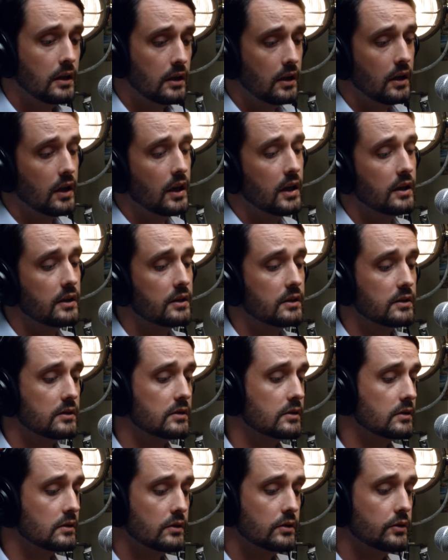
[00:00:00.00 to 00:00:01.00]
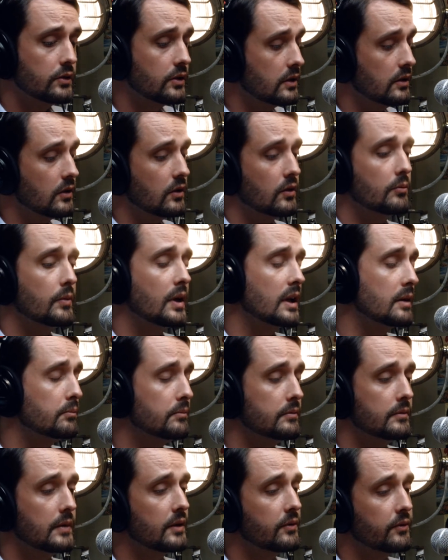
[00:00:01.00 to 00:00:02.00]
my
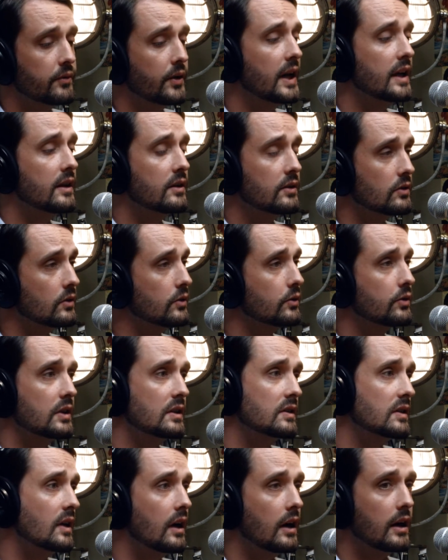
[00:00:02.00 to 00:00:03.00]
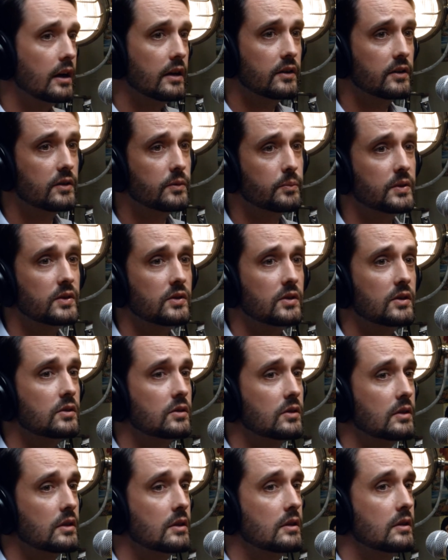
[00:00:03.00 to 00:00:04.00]
friend is looking to hire this
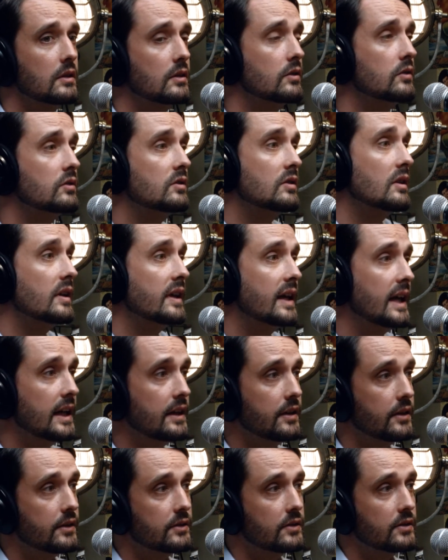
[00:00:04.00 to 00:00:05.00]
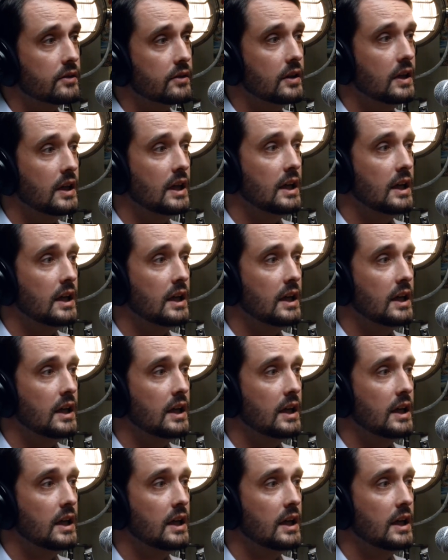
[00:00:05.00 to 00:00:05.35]
position. Are you still a headhunter?